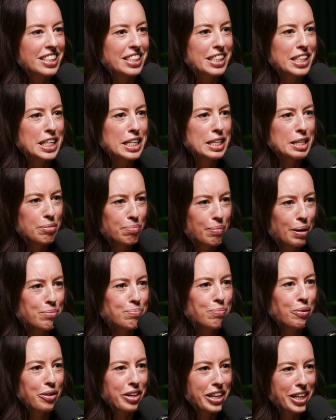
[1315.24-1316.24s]
hit my
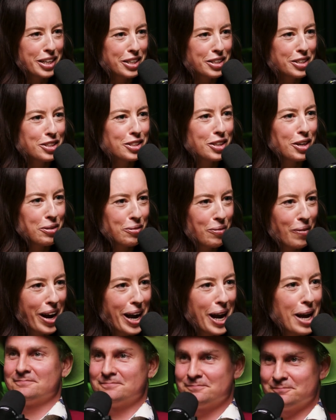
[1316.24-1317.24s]
body in a certain
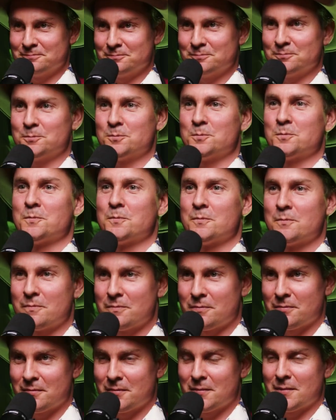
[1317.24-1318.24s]
way, and money
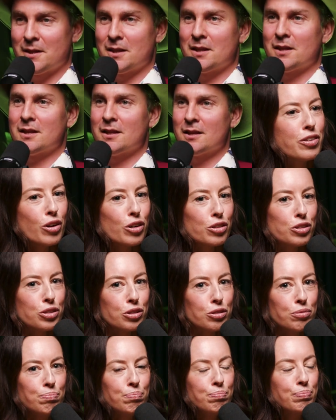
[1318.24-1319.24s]
that I've got
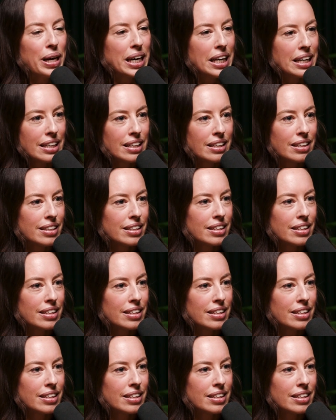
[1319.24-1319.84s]
to be